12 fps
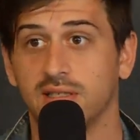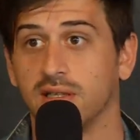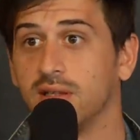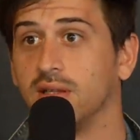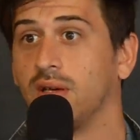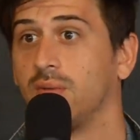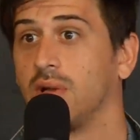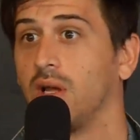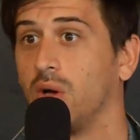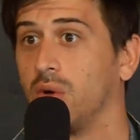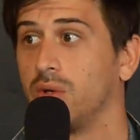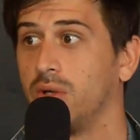and they will
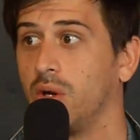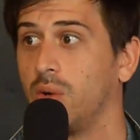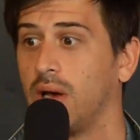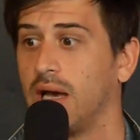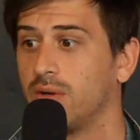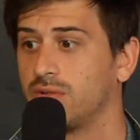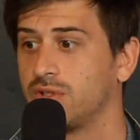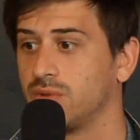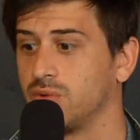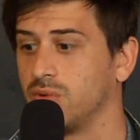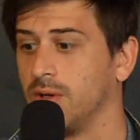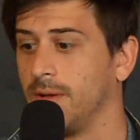all know how
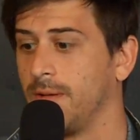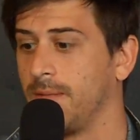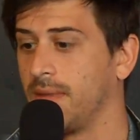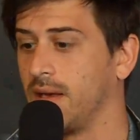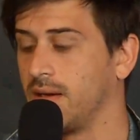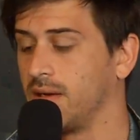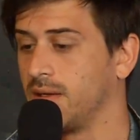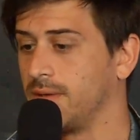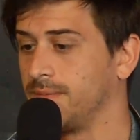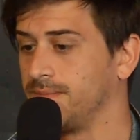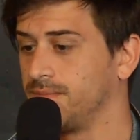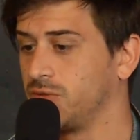to
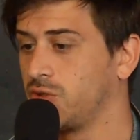um,